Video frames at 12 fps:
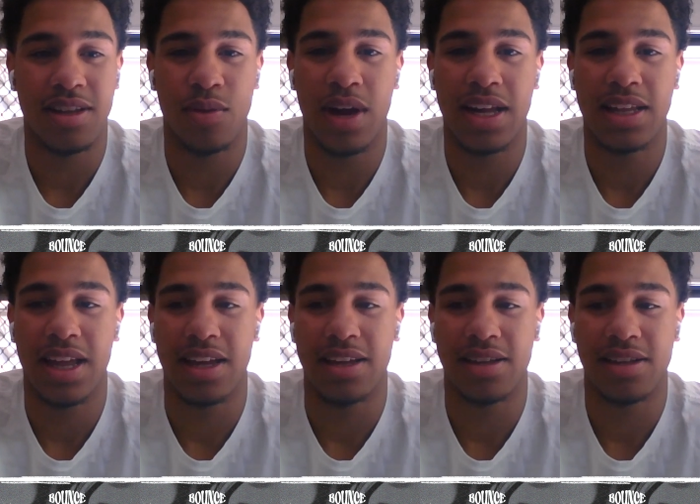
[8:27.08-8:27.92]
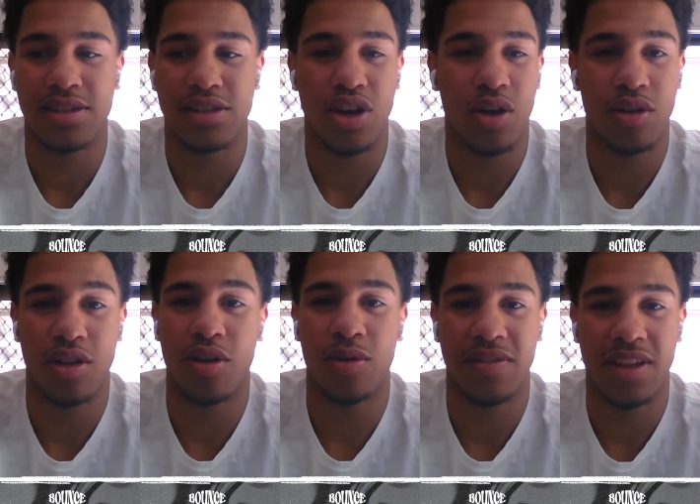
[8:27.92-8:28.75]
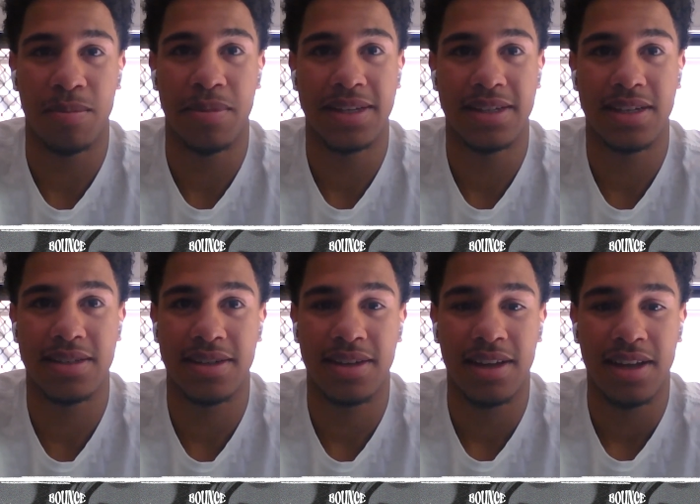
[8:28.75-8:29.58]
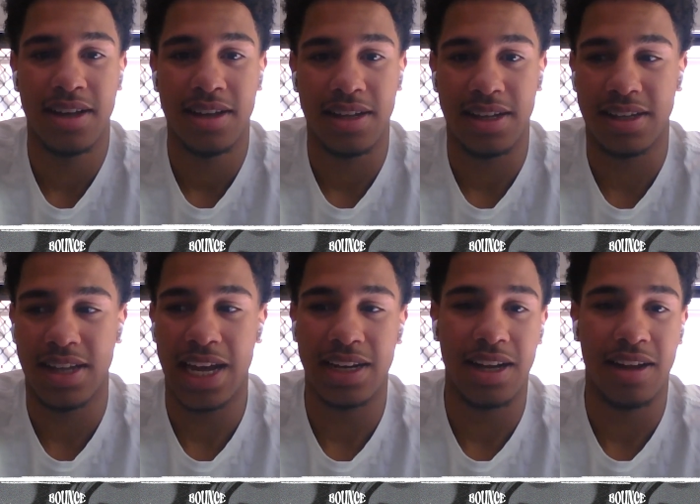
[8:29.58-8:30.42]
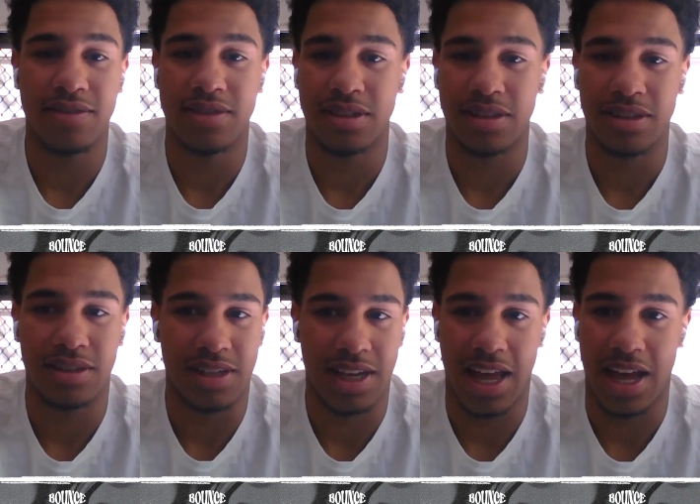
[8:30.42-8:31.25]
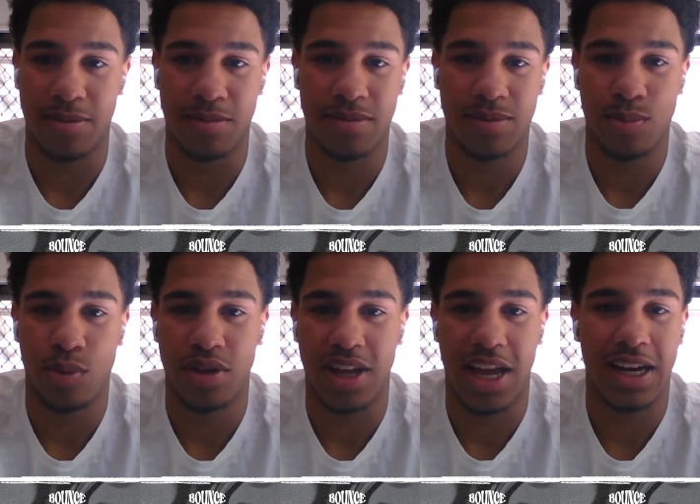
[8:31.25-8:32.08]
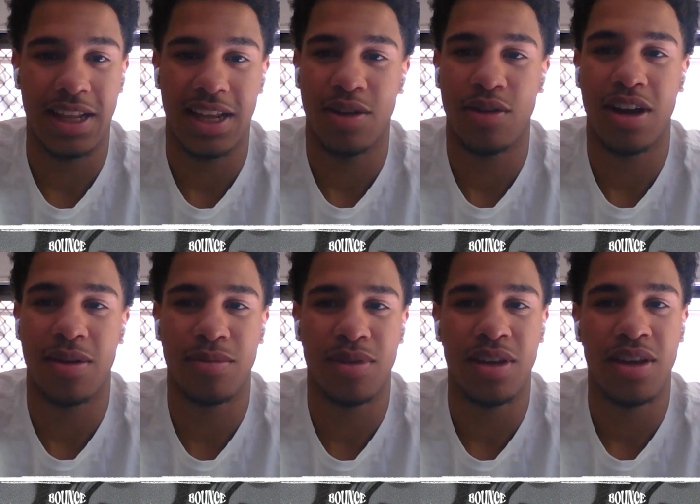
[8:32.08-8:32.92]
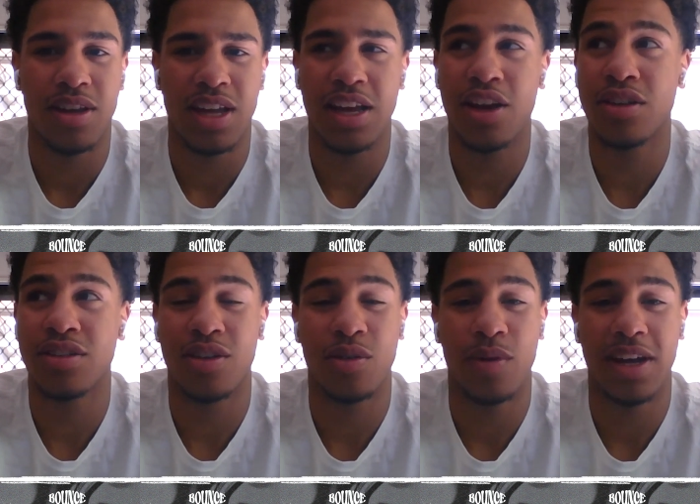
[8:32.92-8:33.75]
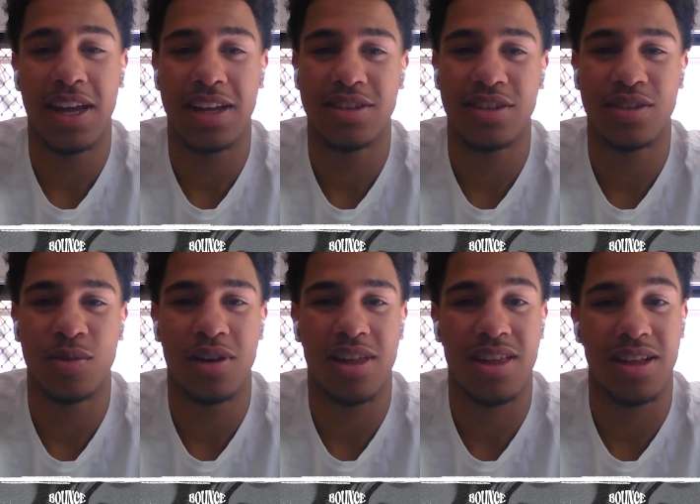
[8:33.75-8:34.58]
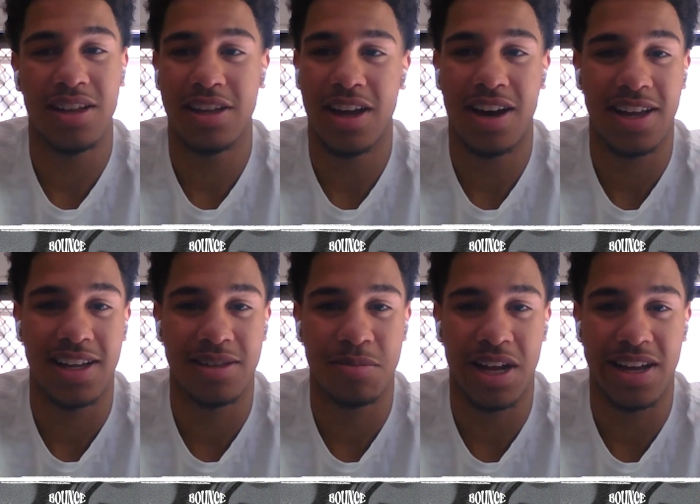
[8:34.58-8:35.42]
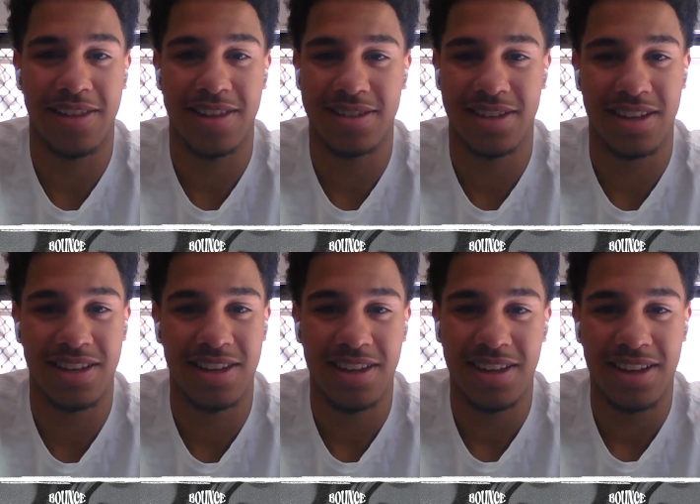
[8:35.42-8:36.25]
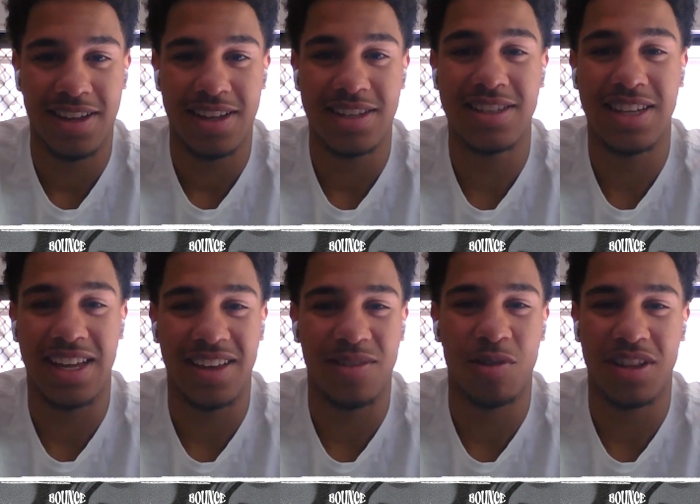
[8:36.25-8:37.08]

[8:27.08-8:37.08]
the way they go along with their business. Like Dad loves the game more than anything. He goes on the weekends just to watch the young kids play, just to see